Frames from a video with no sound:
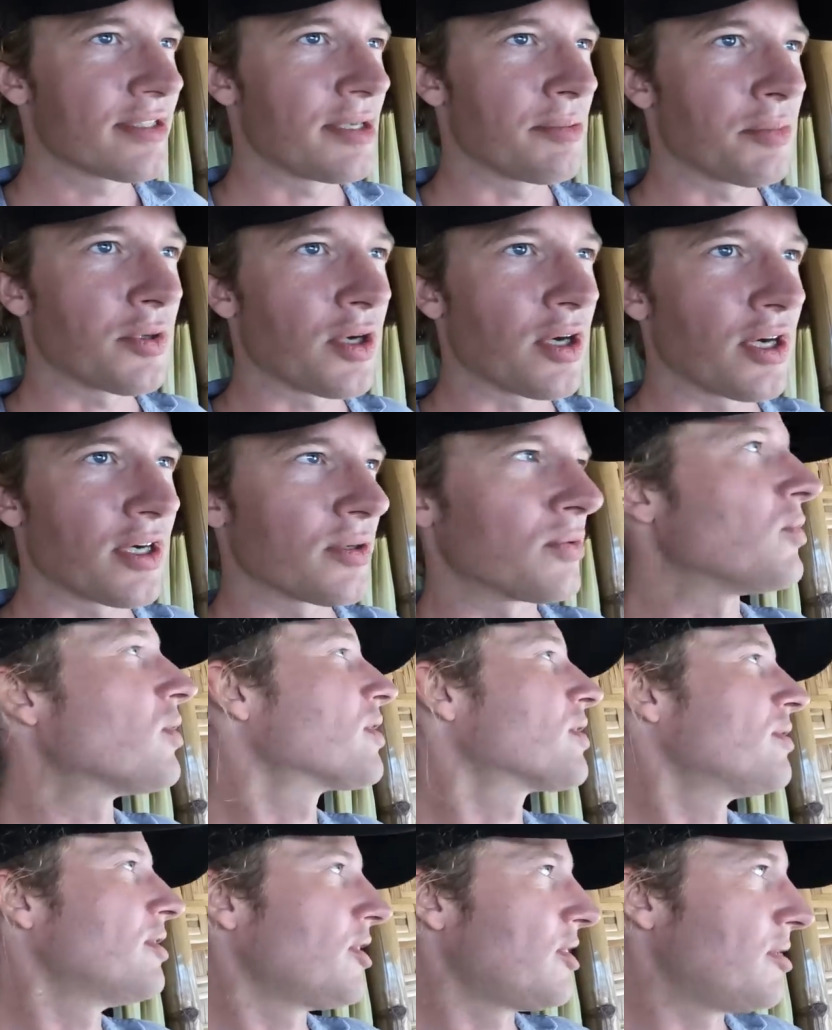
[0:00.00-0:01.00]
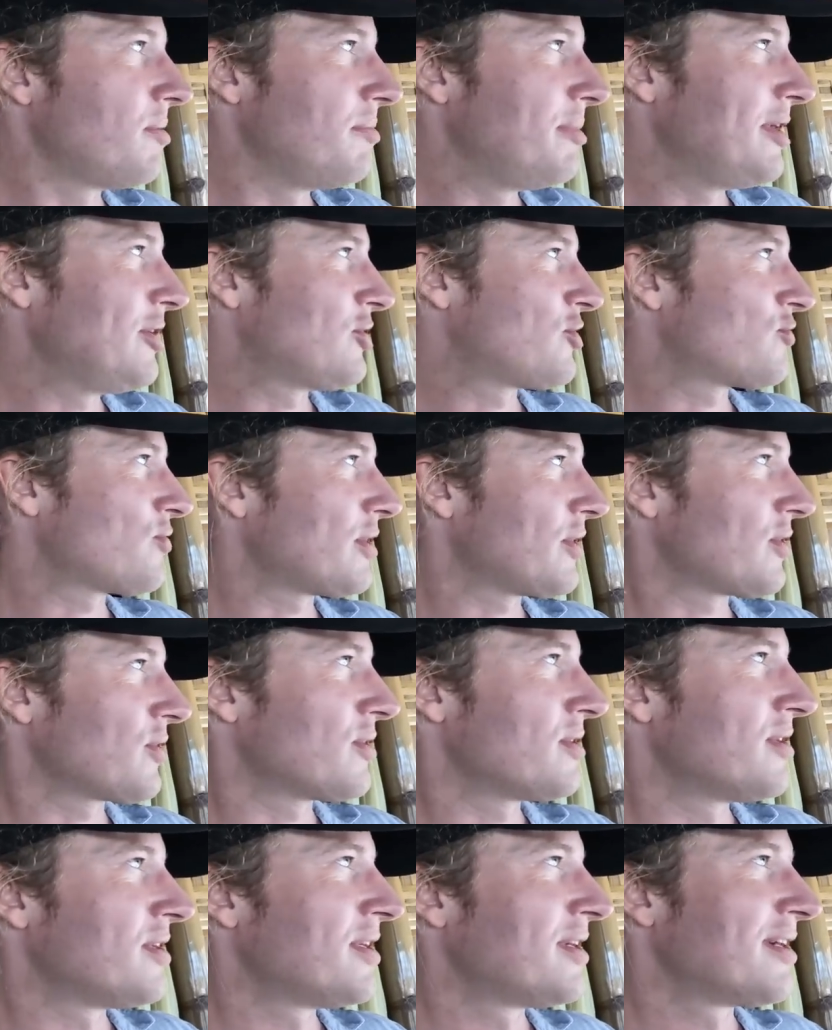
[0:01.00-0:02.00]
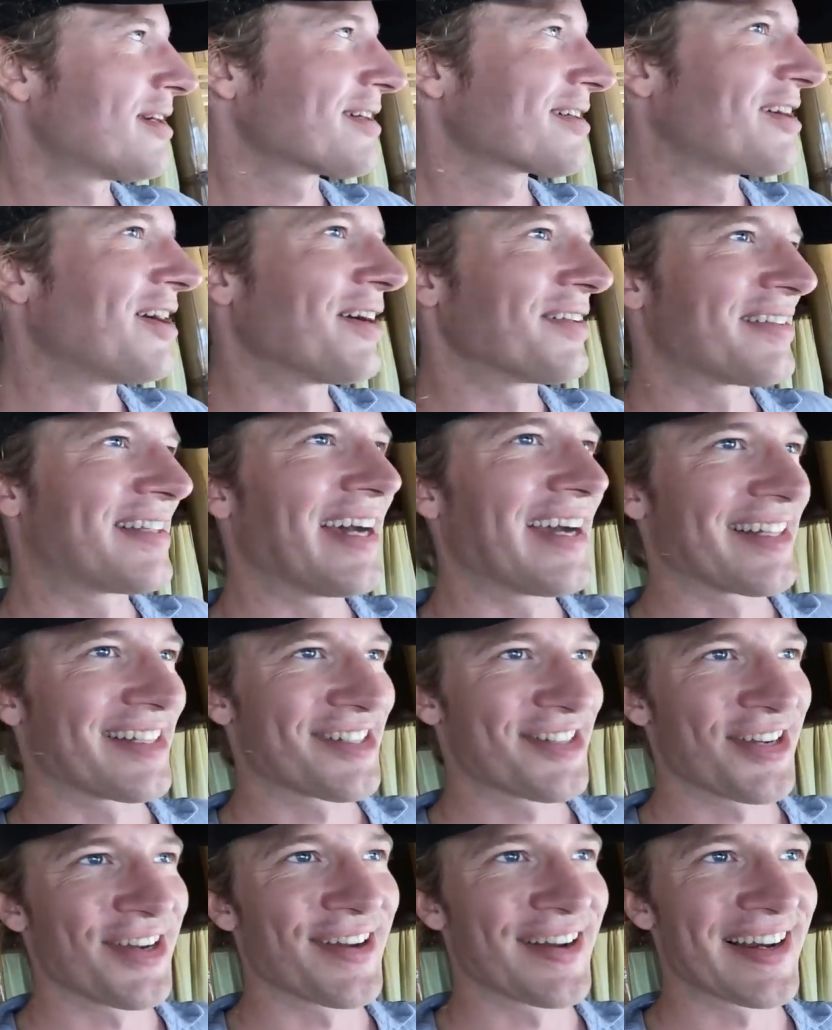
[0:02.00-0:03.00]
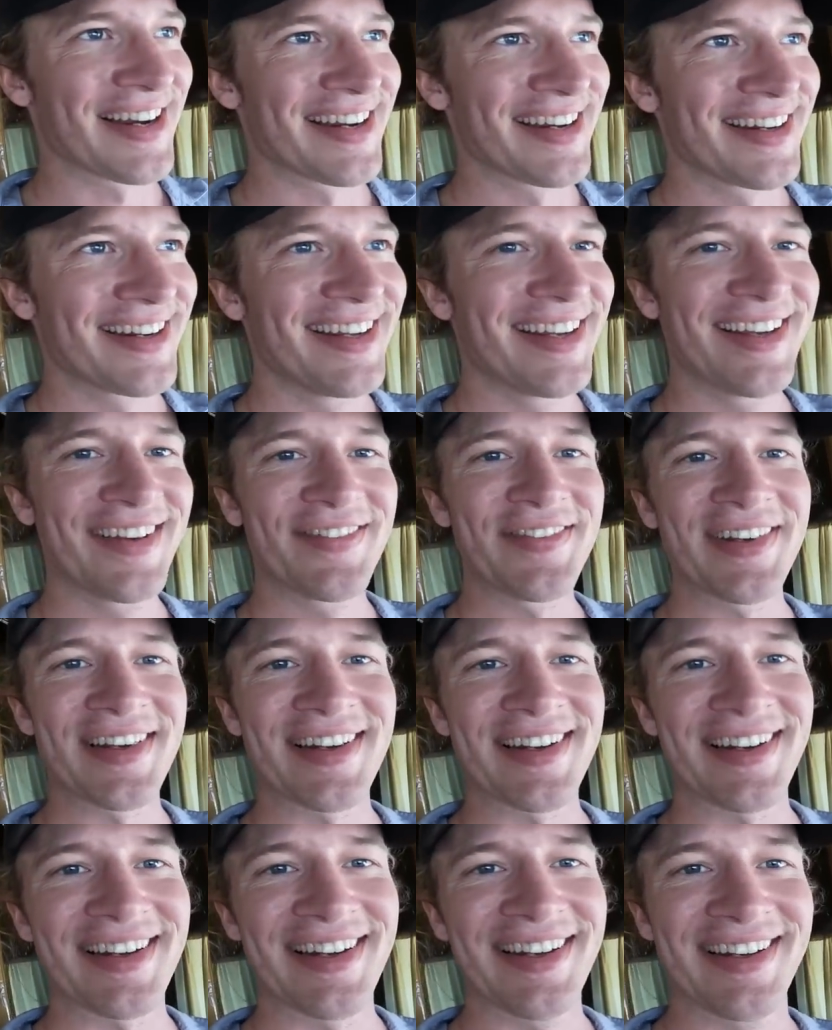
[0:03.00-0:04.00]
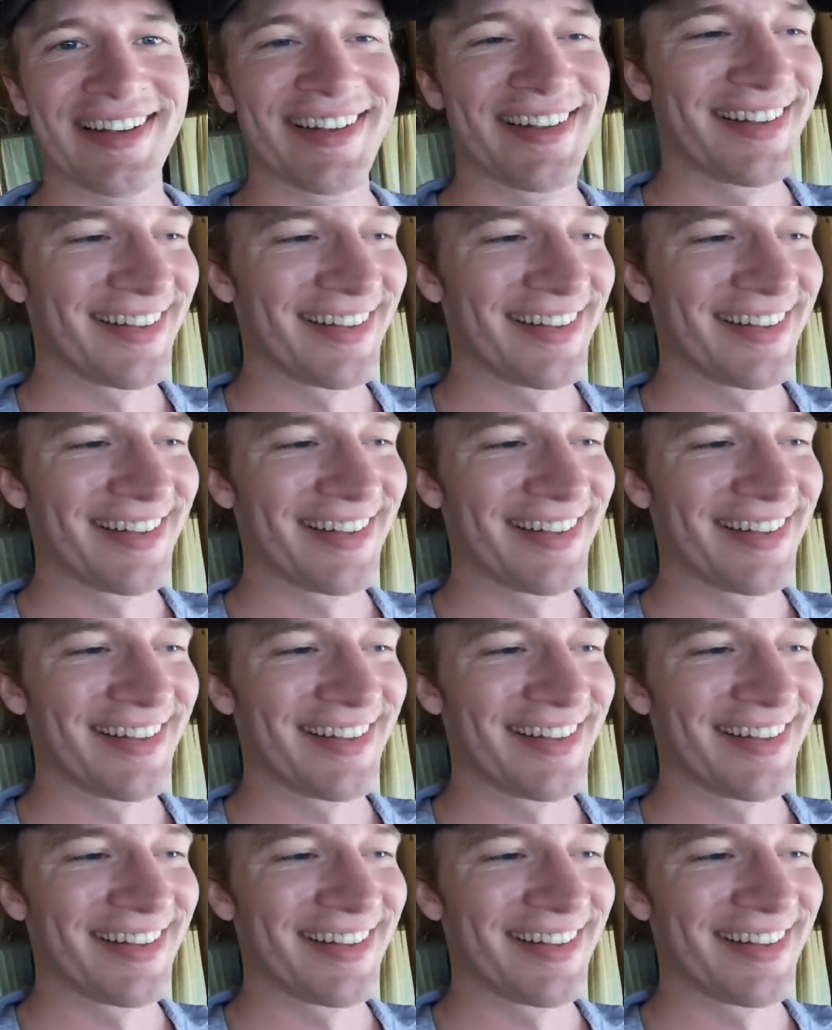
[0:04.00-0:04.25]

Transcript: SIM card, walk around the beach, try to contact Julian, but